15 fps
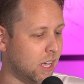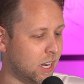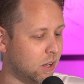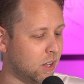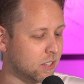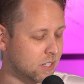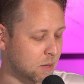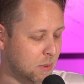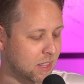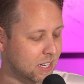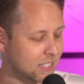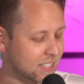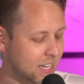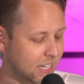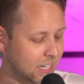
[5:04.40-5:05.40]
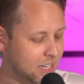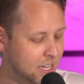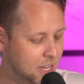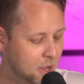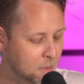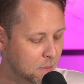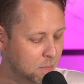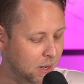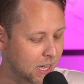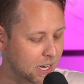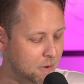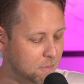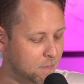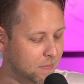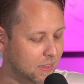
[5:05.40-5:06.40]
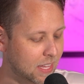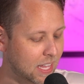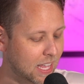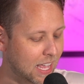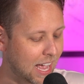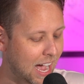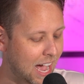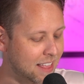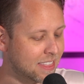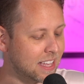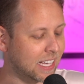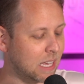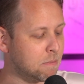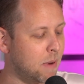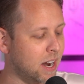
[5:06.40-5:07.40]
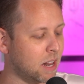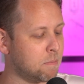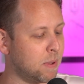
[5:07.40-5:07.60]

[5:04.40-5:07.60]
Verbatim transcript: and I'll, I'll talk about that in a second. But I think it might have